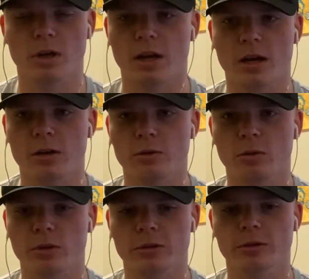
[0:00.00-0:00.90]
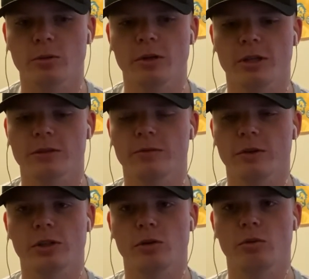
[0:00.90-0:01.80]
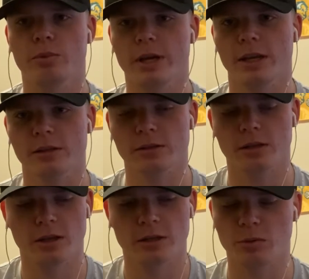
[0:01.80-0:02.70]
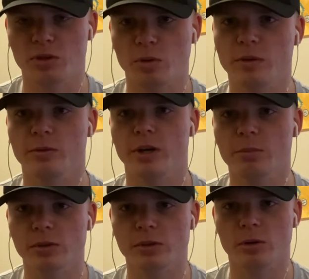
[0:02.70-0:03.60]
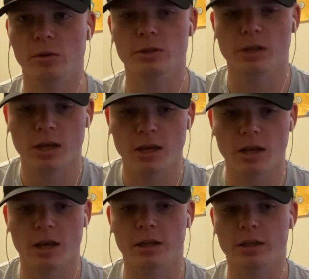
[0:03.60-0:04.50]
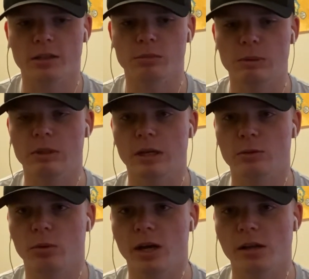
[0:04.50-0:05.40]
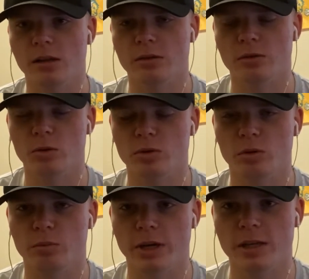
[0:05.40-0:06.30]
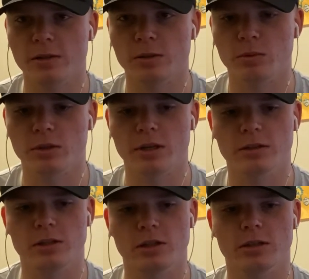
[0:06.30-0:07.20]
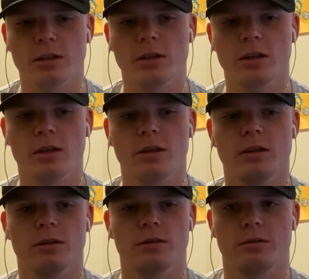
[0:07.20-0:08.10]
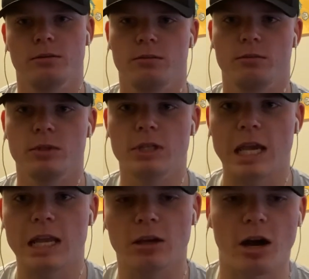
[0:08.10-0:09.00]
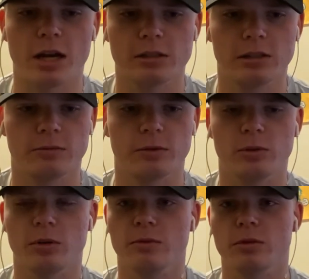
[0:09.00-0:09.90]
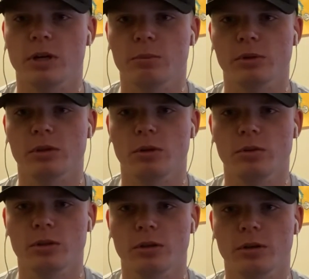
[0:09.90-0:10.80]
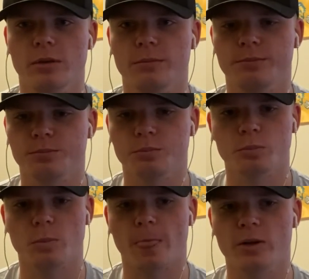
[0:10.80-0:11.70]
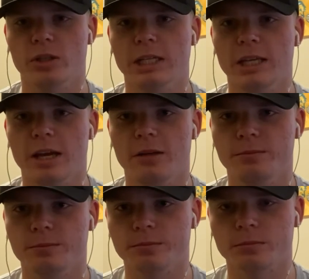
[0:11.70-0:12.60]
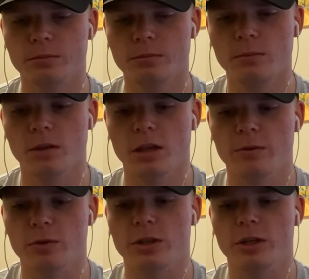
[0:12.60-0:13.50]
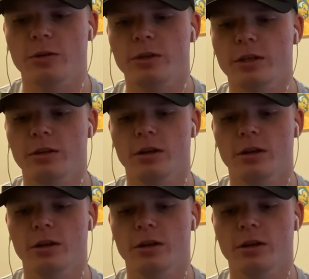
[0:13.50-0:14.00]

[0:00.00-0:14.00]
I don't know what they're doing. It's very slow paced. Now with 24 episodes, I guess maybe that's why it is so slow paced is because they just need content for 24 episodes. Which then again, if you think you need